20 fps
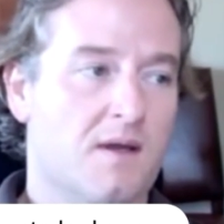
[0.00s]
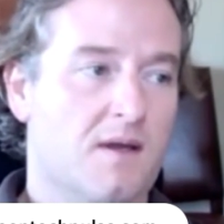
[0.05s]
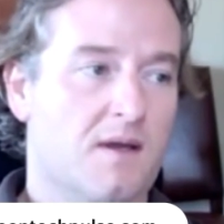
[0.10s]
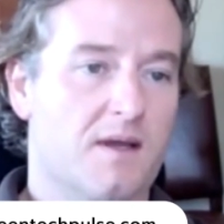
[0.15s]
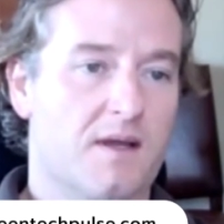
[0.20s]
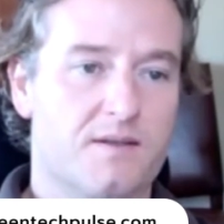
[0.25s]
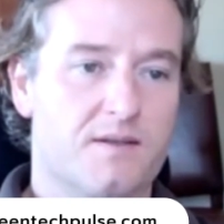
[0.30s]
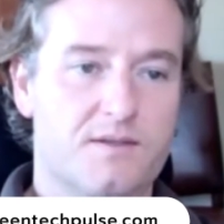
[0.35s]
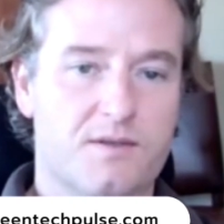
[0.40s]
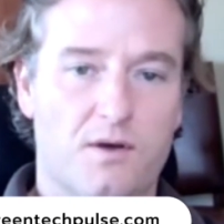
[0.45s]

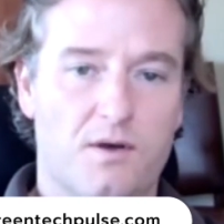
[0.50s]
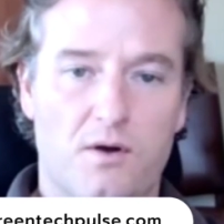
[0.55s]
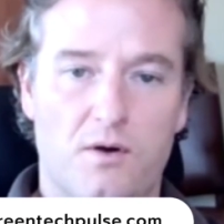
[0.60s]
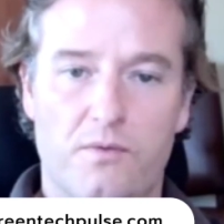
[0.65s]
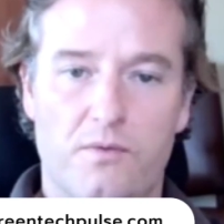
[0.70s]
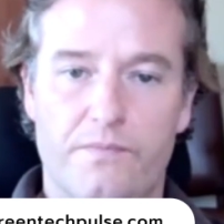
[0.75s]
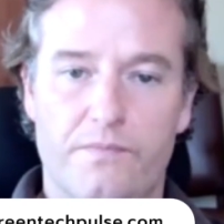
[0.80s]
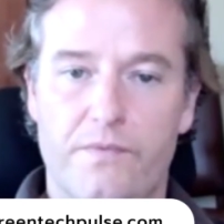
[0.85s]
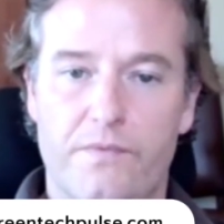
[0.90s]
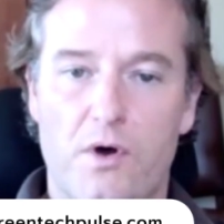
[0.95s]
And
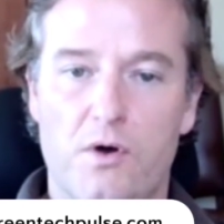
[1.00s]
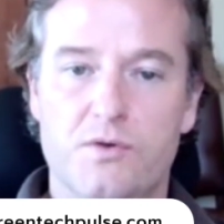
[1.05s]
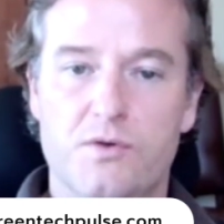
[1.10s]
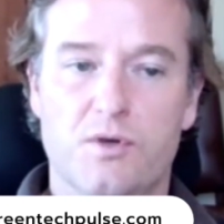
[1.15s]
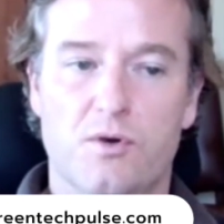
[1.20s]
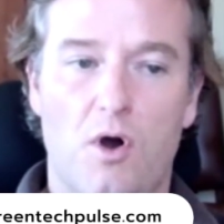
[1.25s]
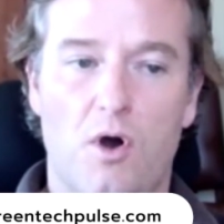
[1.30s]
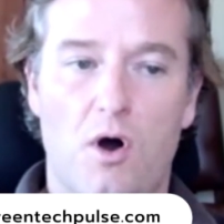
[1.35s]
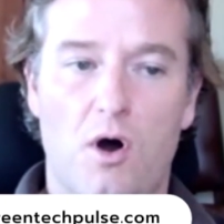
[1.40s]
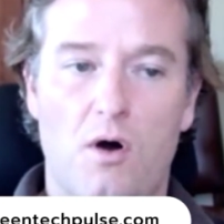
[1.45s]
so those are
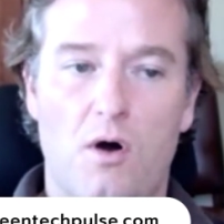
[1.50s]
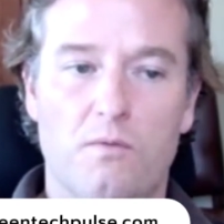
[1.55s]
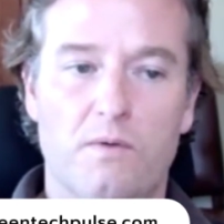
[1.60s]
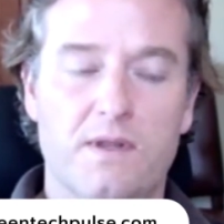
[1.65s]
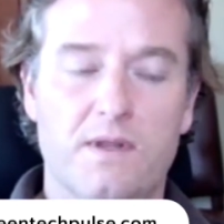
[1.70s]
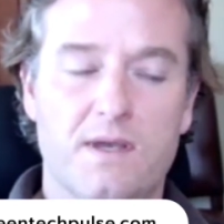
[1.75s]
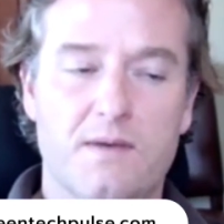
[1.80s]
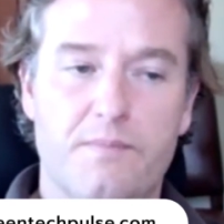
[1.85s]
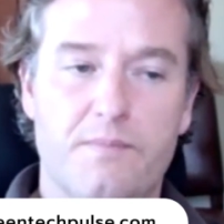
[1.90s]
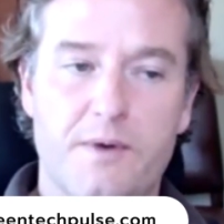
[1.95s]
all
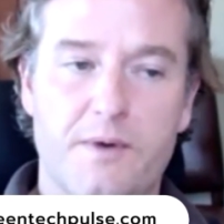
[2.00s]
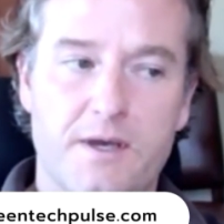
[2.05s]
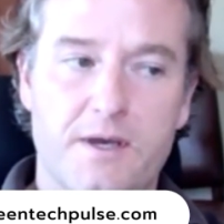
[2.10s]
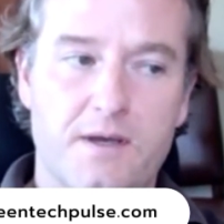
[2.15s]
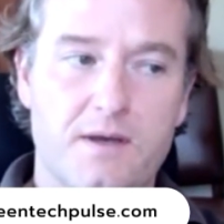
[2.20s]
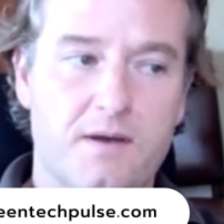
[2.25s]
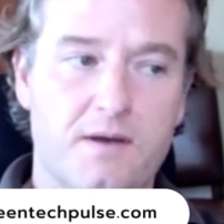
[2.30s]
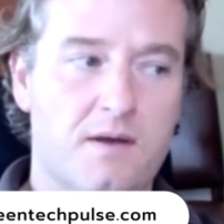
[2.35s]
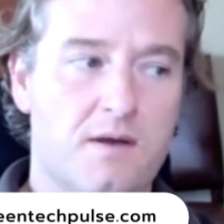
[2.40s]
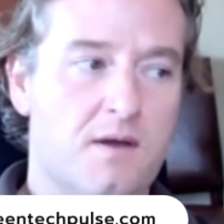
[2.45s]
really big
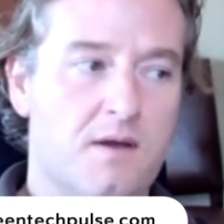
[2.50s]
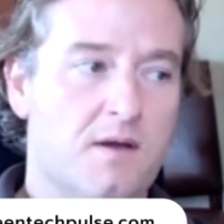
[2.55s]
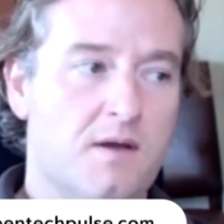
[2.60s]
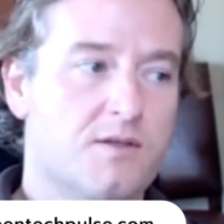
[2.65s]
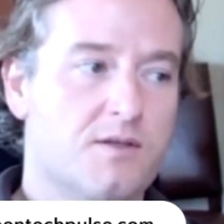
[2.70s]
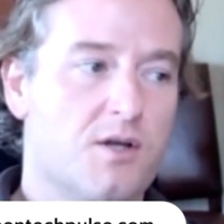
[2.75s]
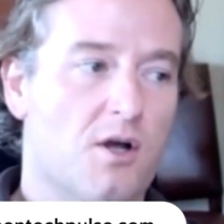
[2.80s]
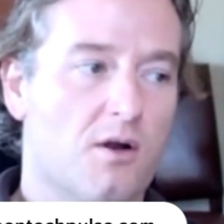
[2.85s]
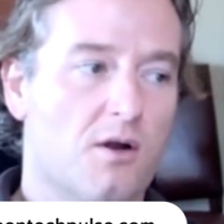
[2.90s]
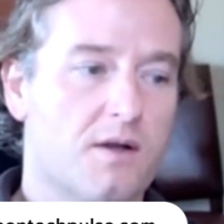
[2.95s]

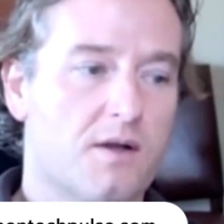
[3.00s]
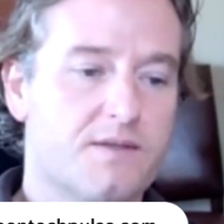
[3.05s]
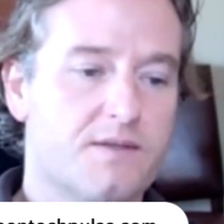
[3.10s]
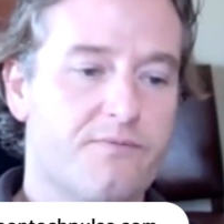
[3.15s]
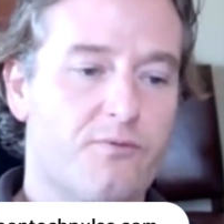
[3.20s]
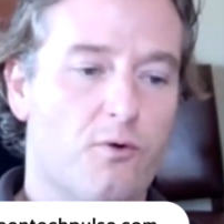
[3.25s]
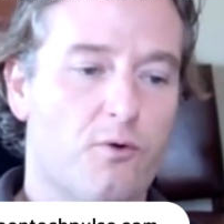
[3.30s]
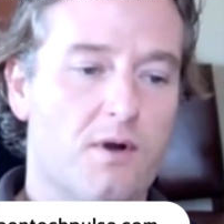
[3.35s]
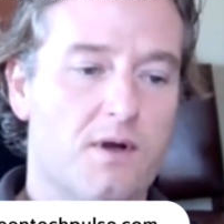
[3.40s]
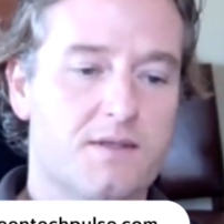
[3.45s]
targets
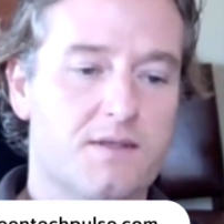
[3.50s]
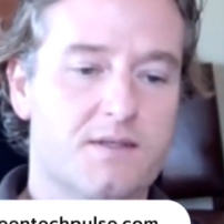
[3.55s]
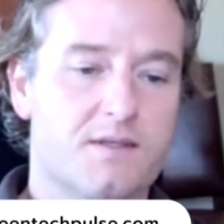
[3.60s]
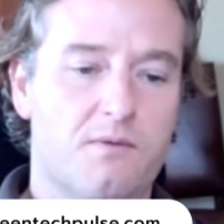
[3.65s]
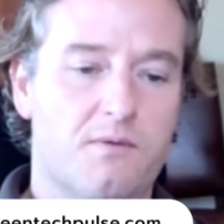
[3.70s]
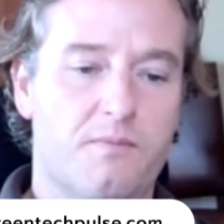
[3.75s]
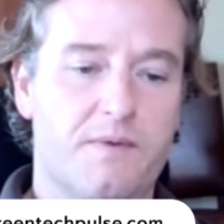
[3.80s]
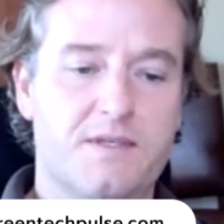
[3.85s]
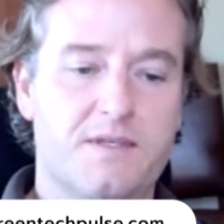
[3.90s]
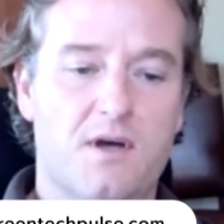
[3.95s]
for us. So when
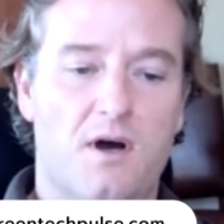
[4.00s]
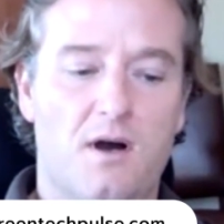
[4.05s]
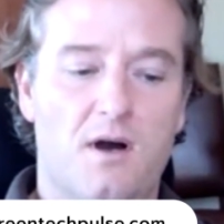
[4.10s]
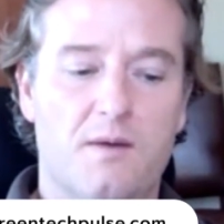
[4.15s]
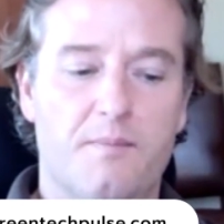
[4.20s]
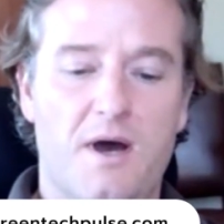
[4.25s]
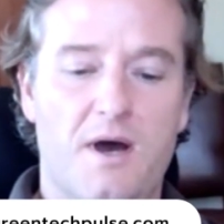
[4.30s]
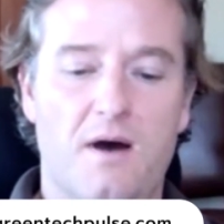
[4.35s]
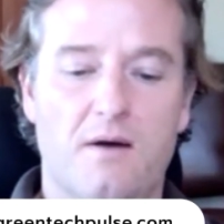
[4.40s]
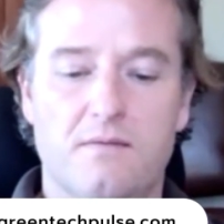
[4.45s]
we talk
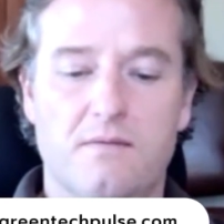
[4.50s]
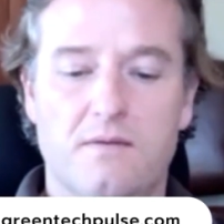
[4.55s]
about